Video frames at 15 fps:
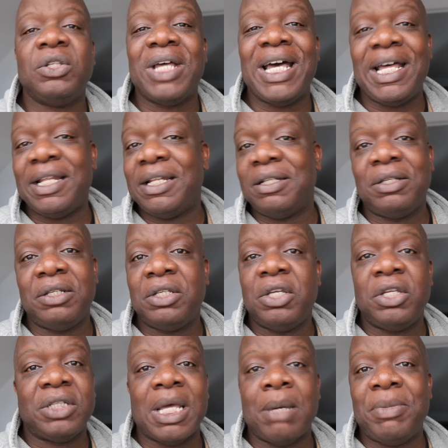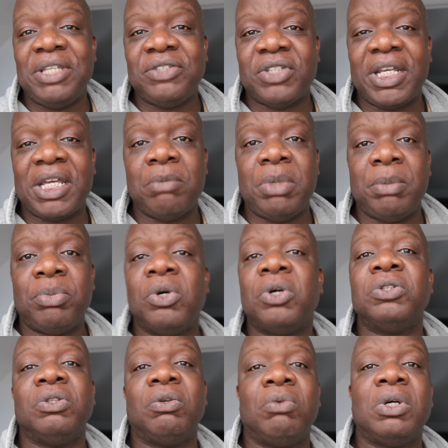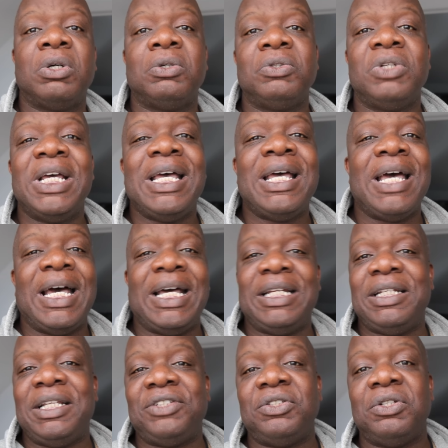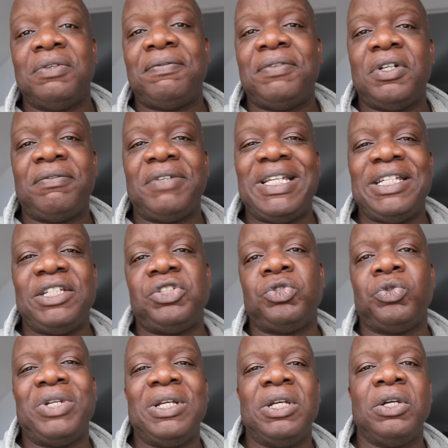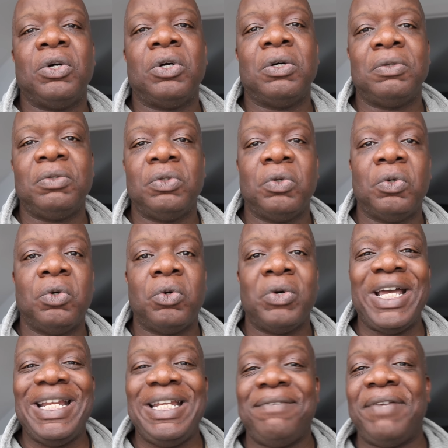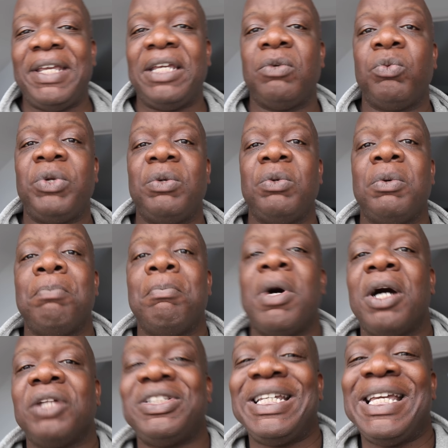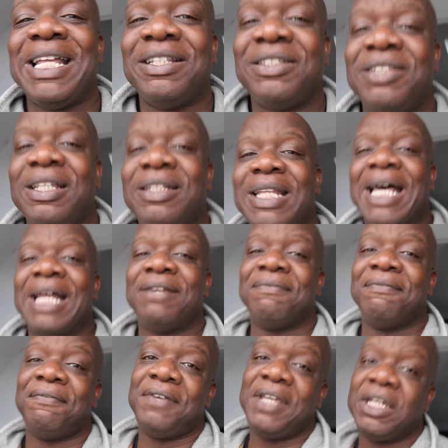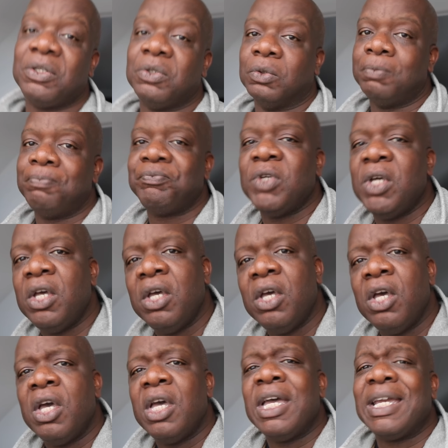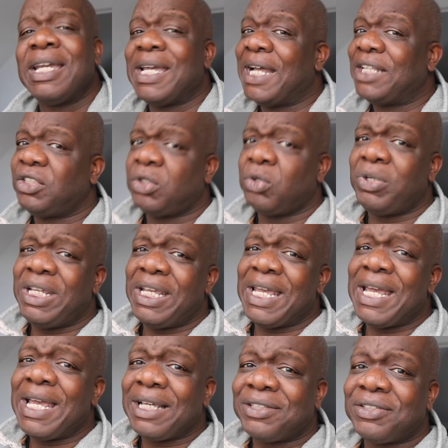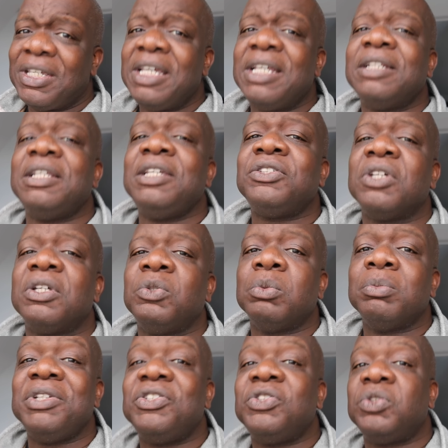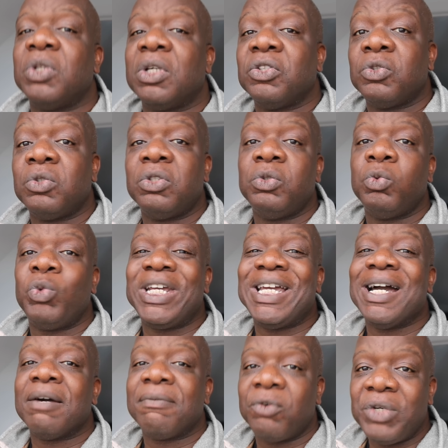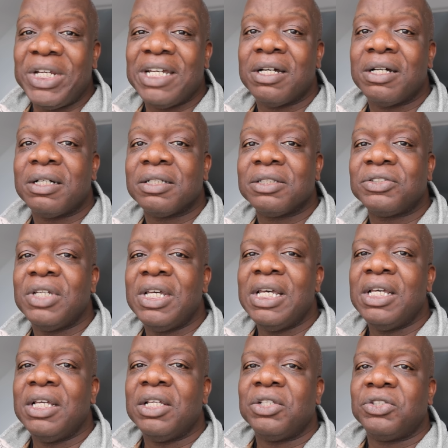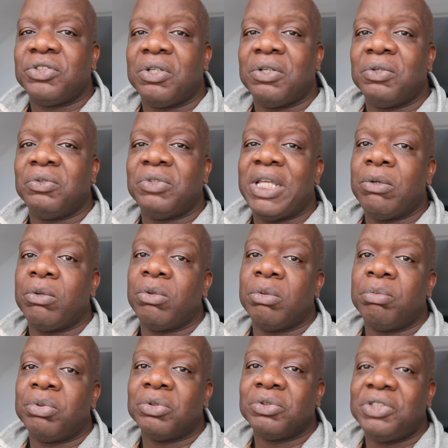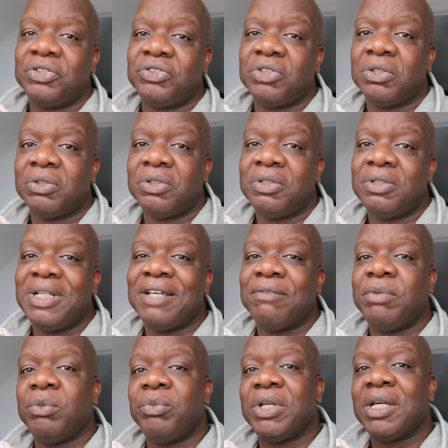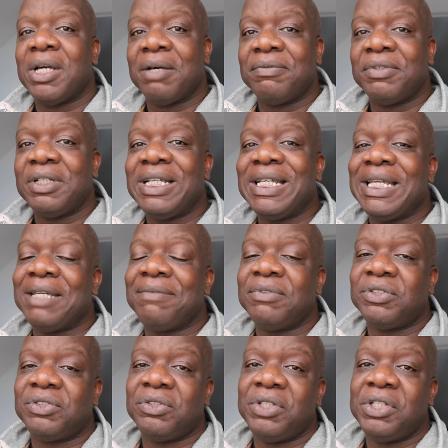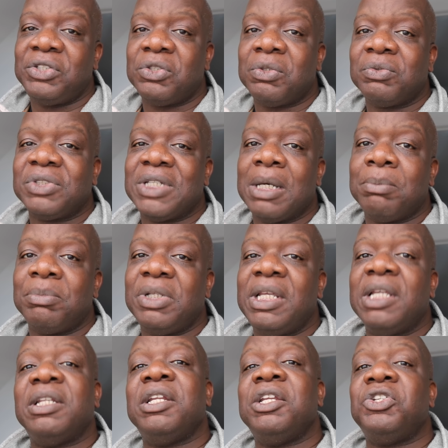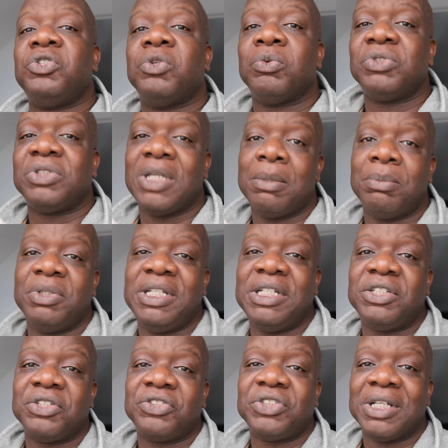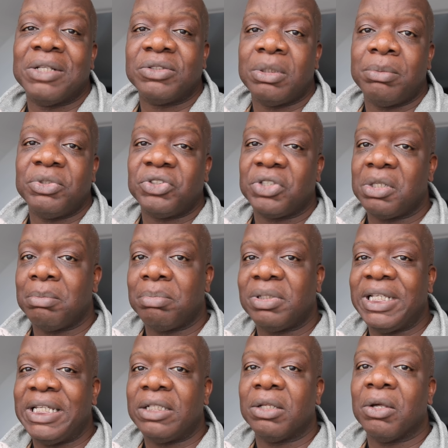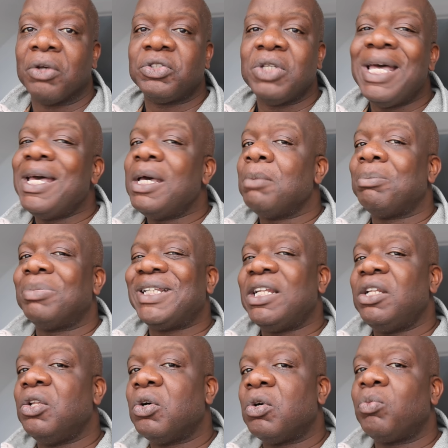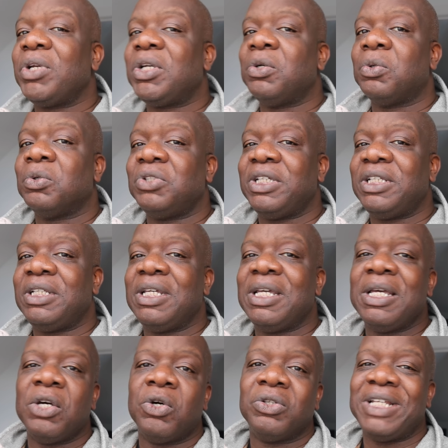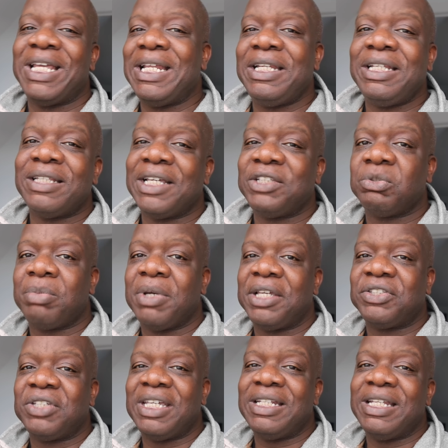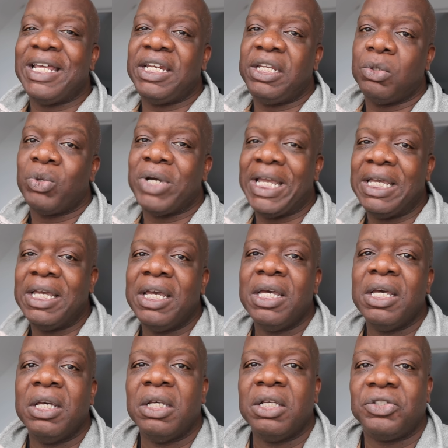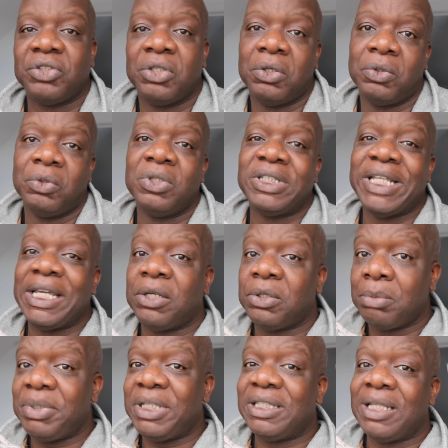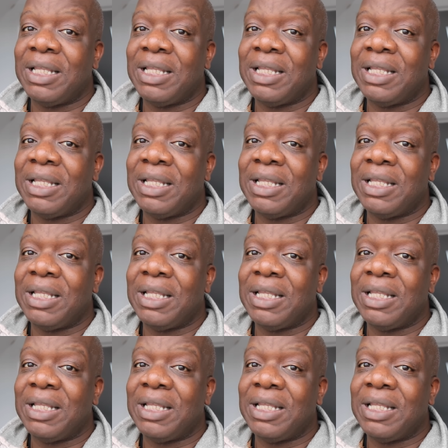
and that means they can be put on the road and there's no further history on or anything marked against that vehicle. Category X, these are normally stolen recovery cars. So they were reported stolen, have been recovered, given to the insurance company, and the insurance company just sells them as a complete loss. But they're not recorded on any database in any way. So they could be